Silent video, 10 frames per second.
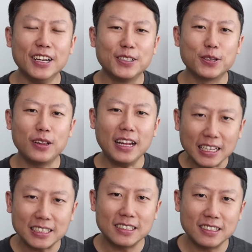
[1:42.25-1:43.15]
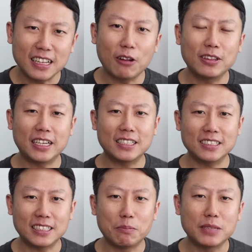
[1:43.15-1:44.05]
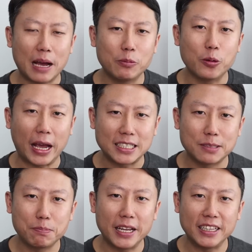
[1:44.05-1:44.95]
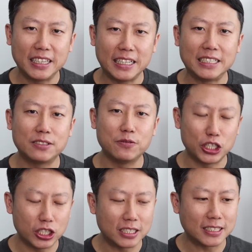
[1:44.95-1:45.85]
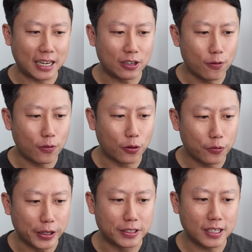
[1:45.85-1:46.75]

So let us now take some time to explain this vicious cycle for REITs.